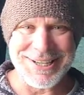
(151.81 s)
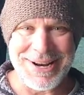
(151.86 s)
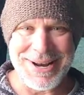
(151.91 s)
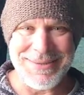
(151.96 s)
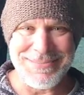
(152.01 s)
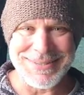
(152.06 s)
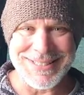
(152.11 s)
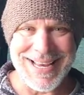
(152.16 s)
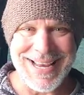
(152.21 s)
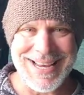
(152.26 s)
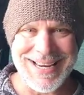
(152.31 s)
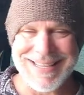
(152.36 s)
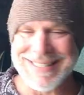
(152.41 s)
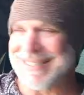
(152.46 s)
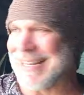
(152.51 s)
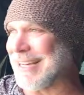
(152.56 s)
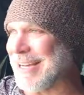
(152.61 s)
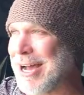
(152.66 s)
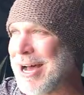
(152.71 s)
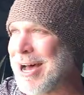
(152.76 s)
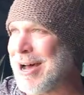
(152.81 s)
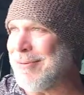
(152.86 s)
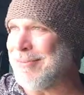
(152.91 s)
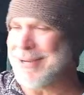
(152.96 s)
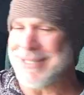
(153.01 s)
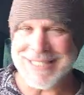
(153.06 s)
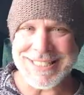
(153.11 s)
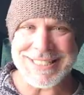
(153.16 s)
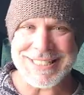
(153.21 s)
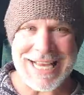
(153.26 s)
You know what I'm saying? It's like, oh,
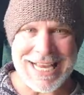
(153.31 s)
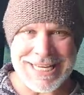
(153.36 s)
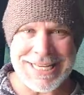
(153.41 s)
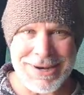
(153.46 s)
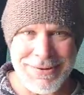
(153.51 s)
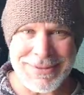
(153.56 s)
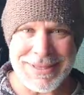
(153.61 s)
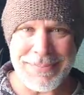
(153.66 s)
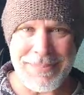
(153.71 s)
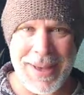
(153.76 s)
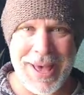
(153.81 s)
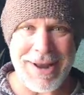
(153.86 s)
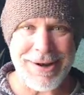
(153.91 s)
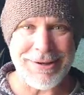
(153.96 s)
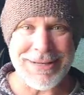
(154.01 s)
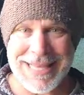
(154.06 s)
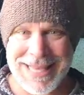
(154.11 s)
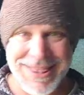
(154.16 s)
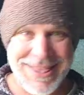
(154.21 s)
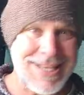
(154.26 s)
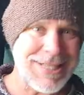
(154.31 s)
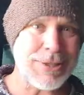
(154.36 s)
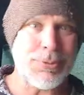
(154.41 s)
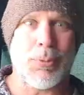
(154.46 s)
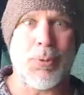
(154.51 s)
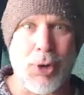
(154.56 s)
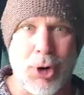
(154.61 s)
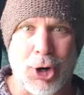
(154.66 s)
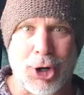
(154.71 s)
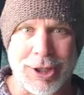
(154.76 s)
we just got done with the battle and this
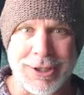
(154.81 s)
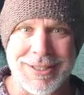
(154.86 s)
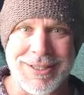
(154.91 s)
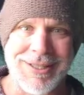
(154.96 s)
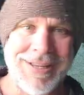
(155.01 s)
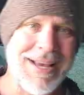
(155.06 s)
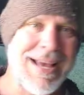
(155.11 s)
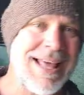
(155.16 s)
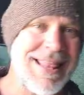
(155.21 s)
worked.